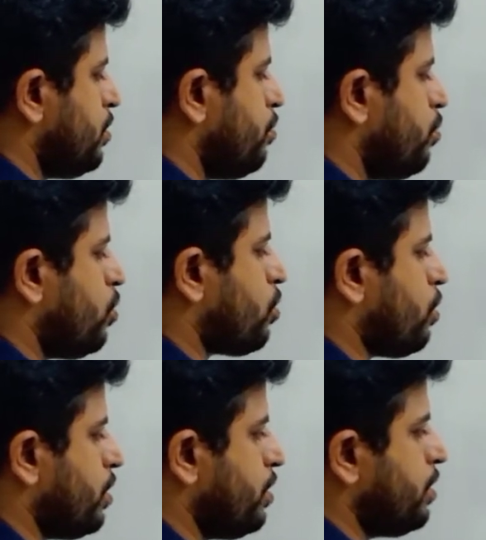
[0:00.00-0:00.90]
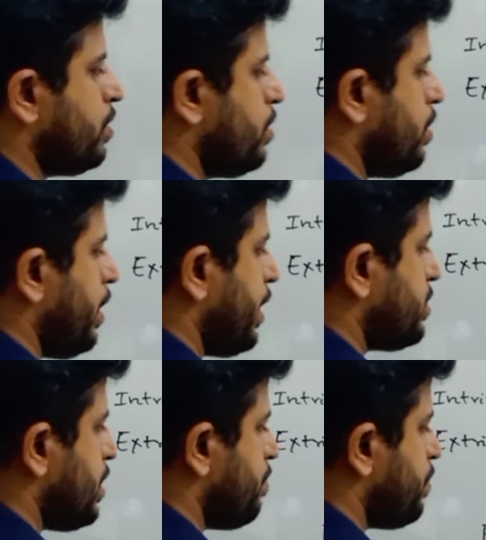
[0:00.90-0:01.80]
boron.
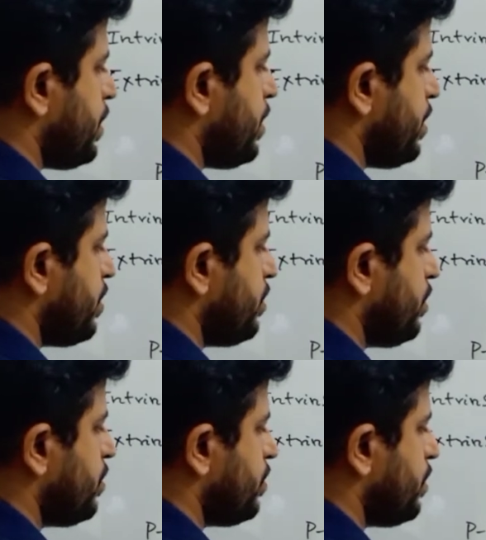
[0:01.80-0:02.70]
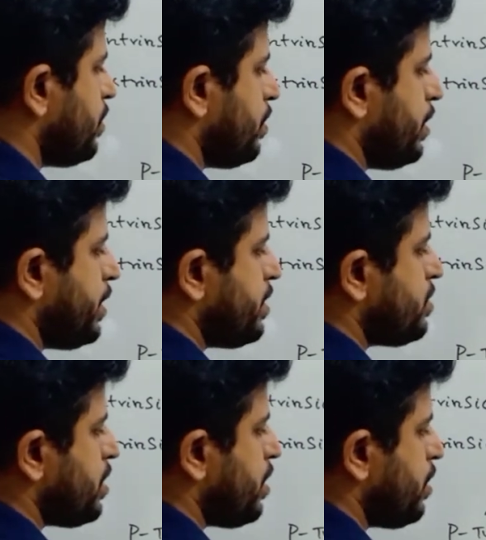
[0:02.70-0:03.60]
Example here, let us
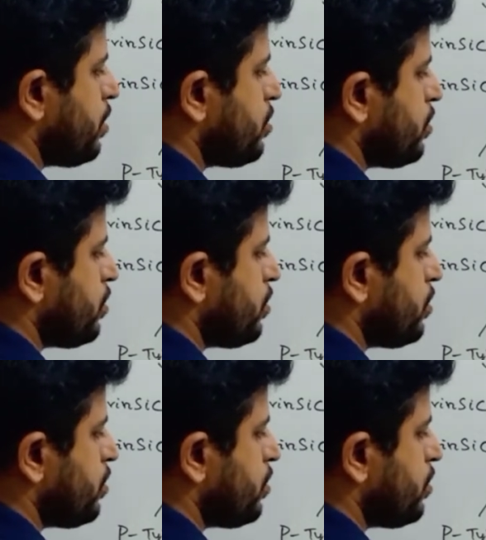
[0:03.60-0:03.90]
say